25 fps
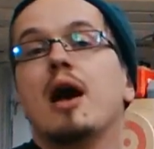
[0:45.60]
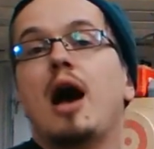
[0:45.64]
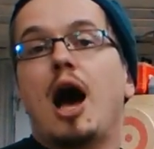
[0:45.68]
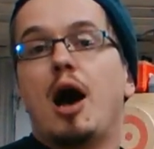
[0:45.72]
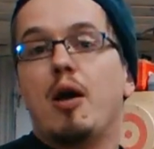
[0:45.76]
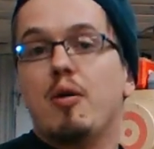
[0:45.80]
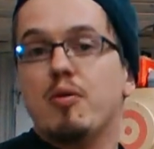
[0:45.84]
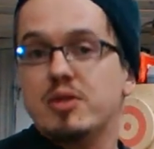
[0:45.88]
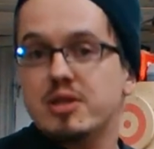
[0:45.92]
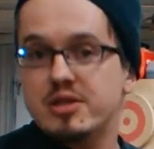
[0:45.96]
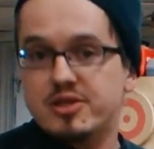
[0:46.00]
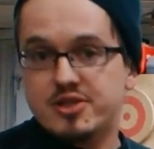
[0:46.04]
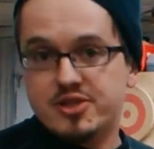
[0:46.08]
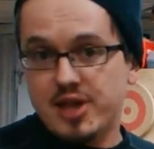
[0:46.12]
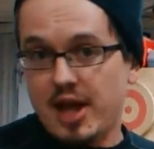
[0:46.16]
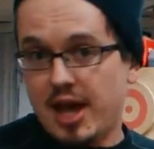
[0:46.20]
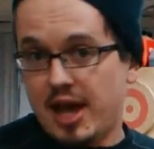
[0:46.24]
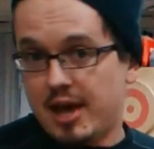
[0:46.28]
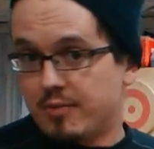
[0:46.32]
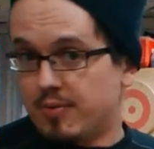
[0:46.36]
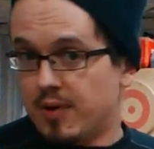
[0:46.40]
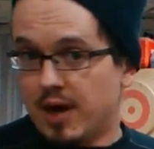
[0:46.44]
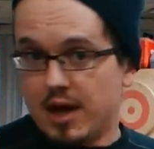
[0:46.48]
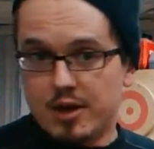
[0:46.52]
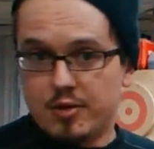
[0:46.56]
I want to
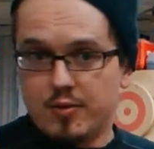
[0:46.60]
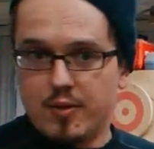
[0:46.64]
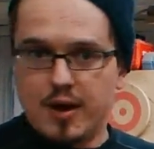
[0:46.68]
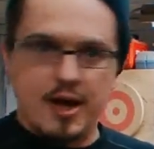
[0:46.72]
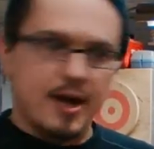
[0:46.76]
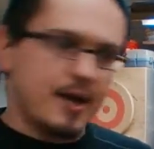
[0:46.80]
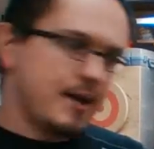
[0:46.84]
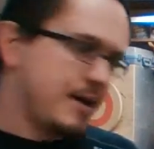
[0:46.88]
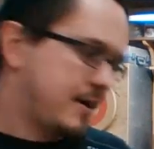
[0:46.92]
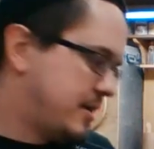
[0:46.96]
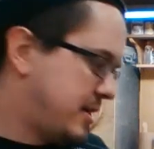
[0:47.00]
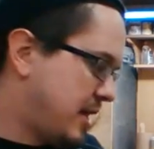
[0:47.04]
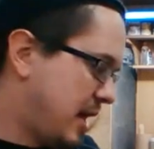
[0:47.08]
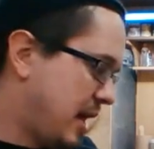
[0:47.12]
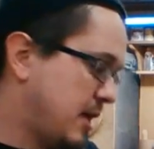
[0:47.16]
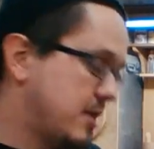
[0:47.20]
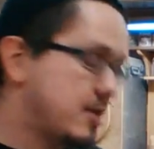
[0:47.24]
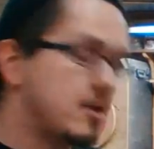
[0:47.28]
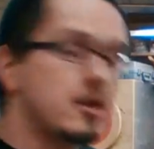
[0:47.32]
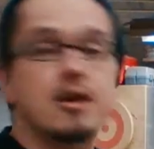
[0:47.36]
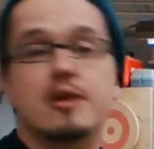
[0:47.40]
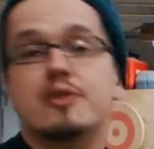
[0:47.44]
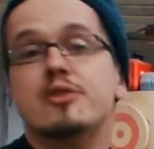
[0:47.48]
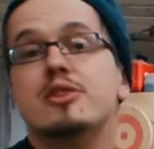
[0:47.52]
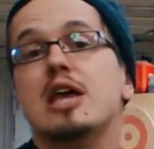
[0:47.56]
say right away that
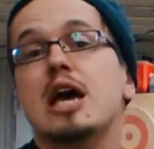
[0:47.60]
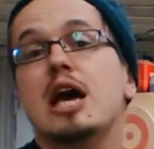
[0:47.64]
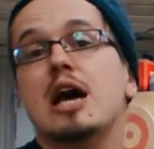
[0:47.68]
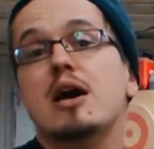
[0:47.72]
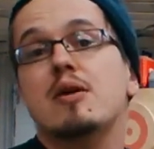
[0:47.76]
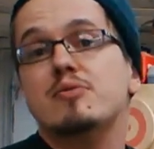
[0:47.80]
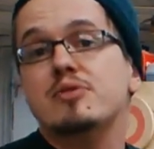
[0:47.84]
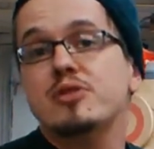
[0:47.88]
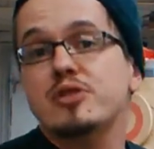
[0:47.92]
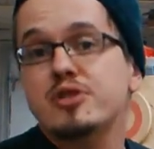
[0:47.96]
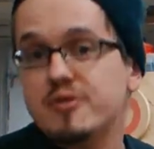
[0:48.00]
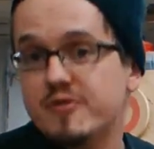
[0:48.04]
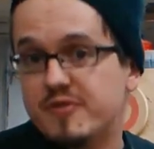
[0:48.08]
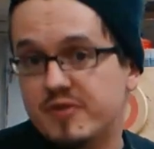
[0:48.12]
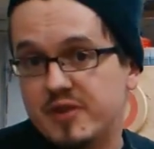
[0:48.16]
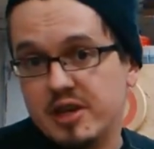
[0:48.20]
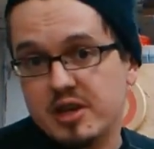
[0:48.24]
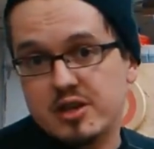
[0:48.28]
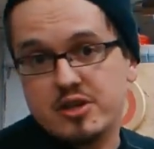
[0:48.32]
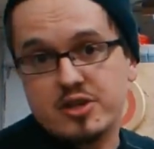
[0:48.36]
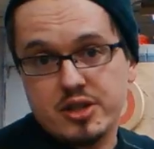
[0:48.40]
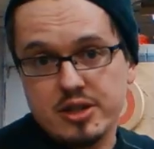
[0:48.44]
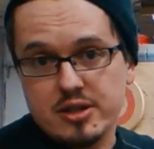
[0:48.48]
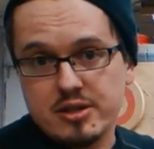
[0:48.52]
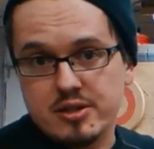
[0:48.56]
there are thousands of
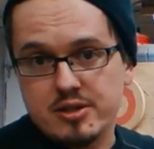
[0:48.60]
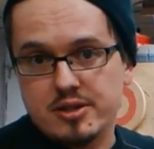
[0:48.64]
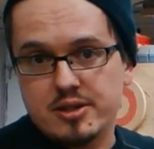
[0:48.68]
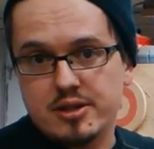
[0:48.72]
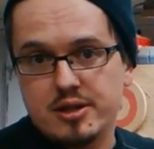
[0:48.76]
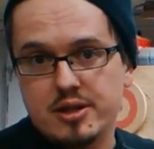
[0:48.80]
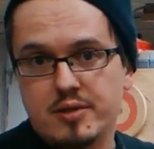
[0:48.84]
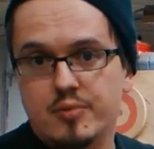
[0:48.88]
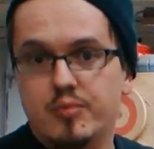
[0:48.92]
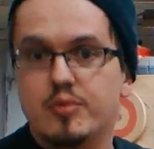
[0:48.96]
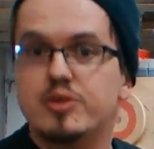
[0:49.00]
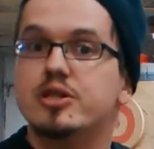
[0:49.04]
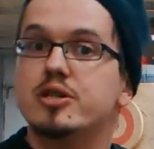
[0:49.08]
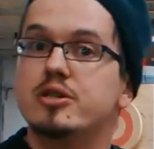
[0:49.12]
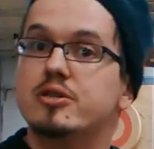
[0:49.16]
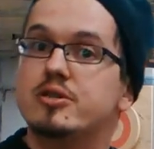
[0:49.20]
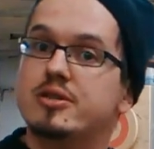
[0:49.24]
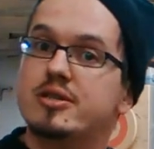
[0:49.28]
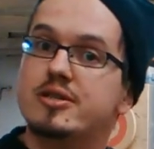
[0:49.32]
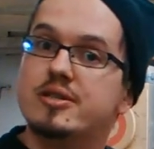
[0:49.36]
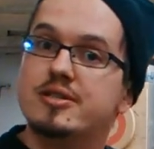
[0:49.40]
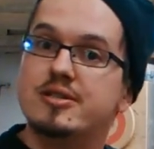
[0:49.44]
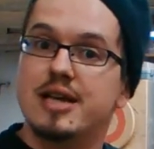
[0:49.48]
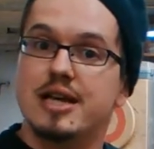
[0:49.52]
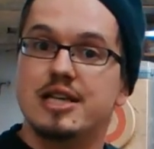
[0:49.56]
kitchens which are
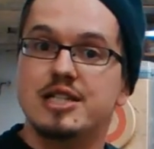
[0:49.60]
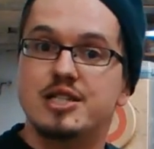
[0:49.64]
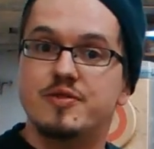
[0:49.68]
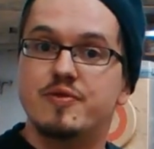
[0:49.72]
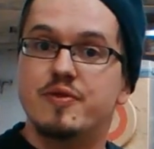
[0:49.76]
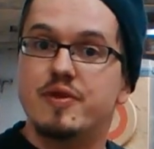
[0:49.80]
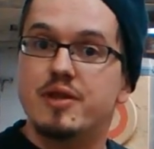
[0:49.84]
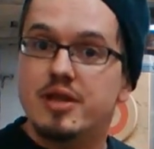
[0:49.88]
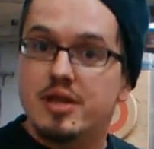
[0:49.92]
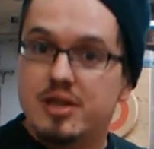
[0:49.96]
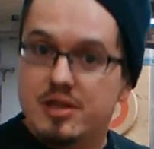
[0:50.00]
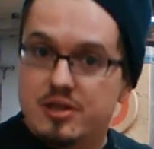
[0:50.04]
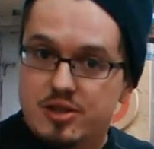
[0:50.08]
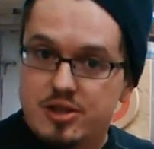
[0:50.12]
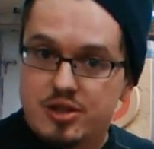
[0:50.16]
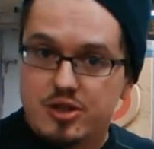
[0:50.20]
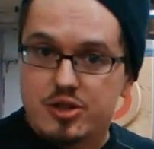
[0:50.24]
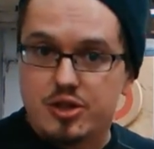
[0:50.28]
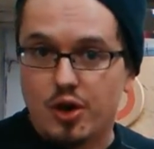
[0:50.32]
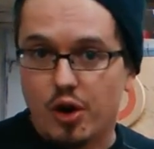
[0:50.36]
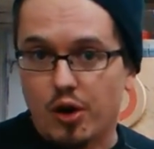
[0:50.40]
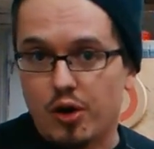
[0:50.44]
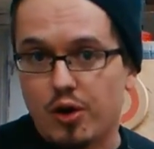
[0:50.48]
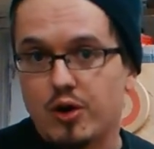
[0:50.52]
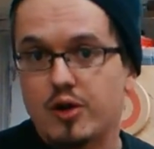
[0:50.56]
successfully
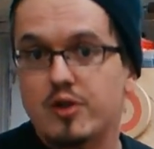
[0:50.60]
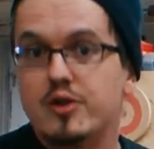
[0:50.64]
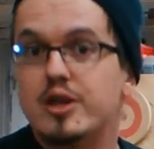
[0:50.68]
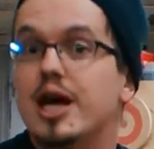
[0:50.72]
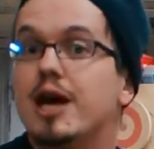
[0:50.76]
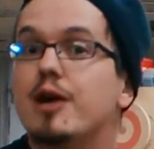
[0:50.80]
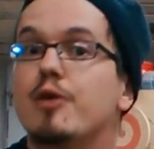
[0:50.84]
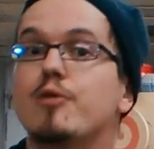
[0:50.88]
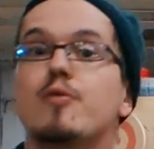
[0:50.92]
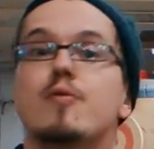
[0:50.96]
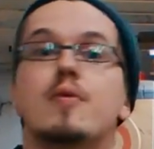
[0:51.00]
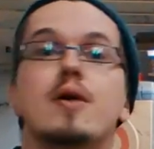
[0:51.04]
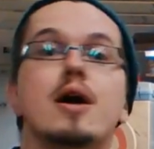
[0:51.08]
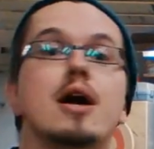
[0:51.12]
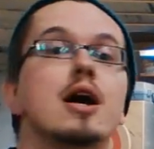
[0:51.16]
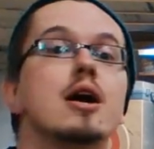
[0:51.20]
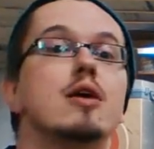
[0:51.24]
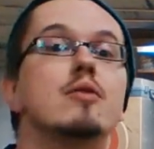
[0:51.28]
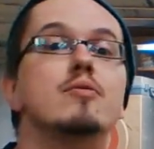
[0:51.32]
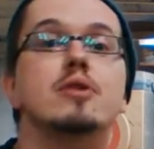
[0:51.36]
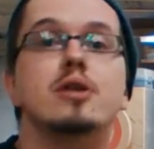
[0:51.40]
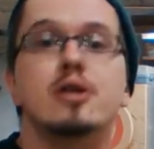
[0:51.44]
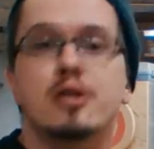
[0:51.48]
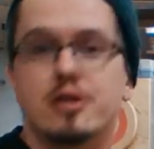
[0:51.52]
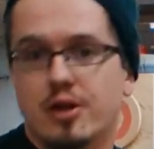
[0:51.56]
installed
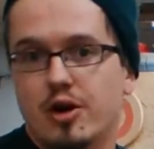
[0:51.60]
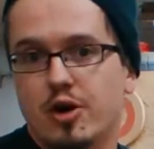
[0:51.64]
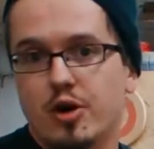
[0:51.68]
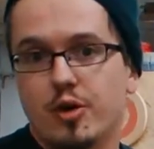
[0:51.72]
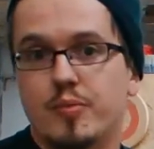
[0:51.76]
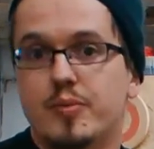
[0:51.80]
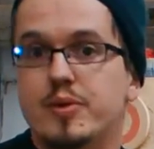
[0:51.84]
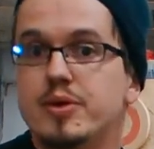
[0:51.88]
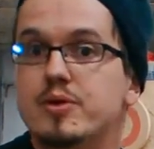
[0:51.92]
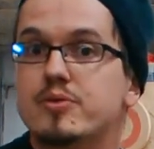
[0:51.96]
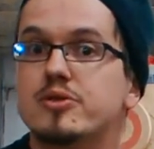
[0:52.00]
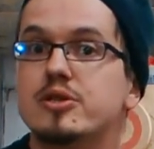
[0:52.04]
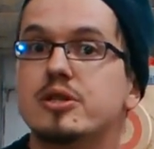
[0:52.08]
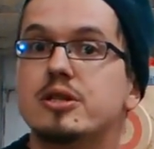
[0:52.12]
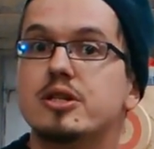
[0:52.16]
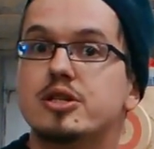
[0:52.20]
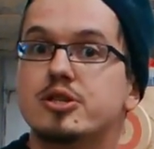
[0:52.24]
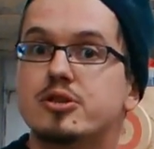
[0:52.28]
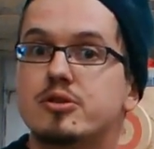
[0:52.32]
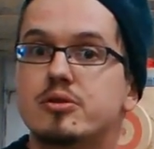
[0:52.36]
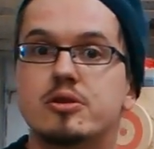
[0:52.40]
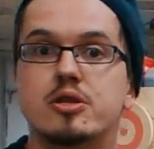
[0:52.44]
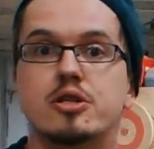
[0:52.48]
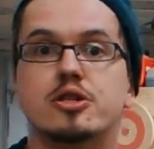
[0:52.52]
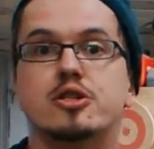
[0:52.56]
around the globe using the
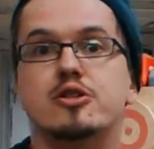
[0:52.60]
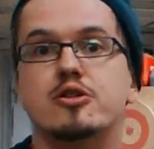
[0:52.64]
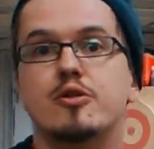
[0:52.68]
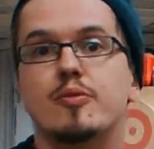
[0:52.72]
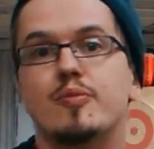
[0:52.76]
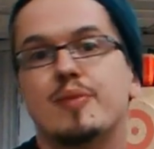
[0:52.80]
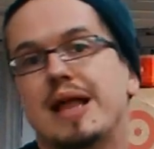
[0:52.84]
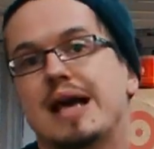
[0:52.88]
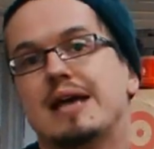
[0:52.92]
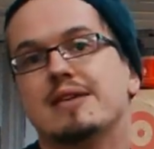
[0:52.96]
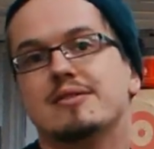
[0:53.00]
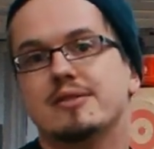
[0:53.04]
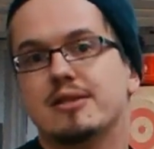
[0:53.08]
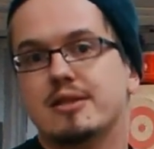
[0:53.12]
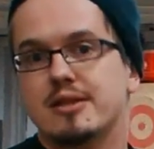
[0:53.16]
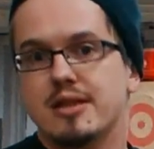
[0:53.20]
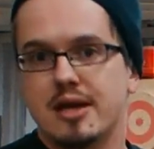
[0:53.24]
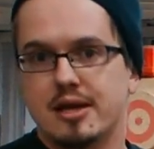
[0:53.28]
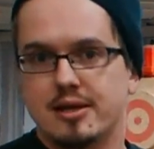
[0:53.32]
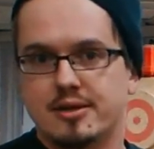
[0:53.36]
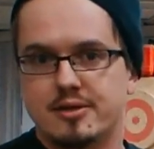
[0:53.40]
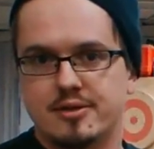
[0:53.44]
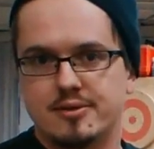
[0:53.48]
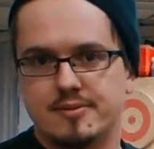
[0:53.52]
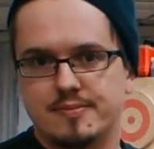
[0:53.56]
traditional plastic
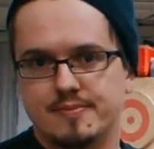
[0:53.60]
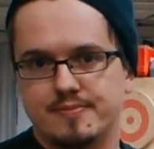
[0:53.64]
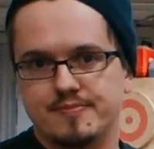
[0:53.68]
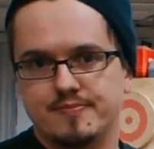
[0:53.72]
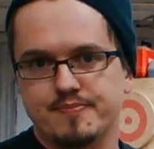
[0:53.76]
legs.